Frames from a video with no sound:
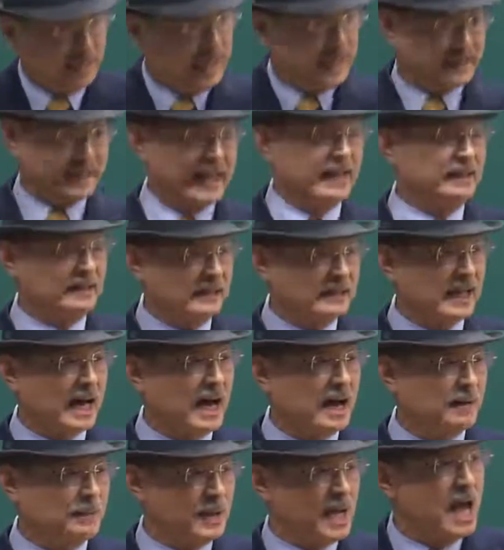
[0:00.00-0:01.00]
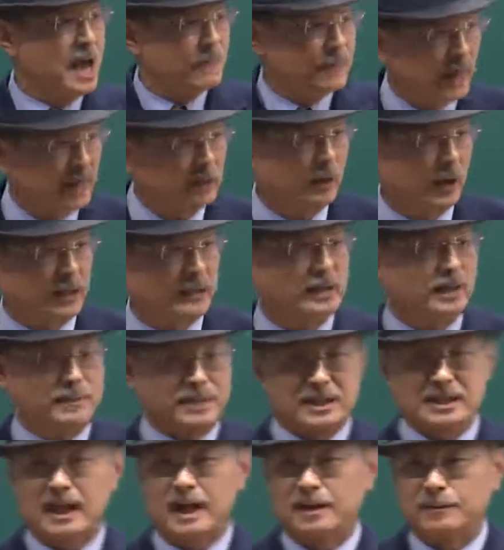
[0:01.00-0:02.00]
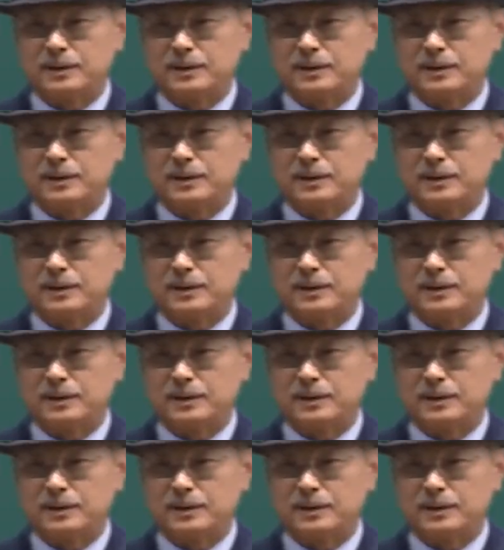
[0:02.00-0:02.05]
That's all there is to it.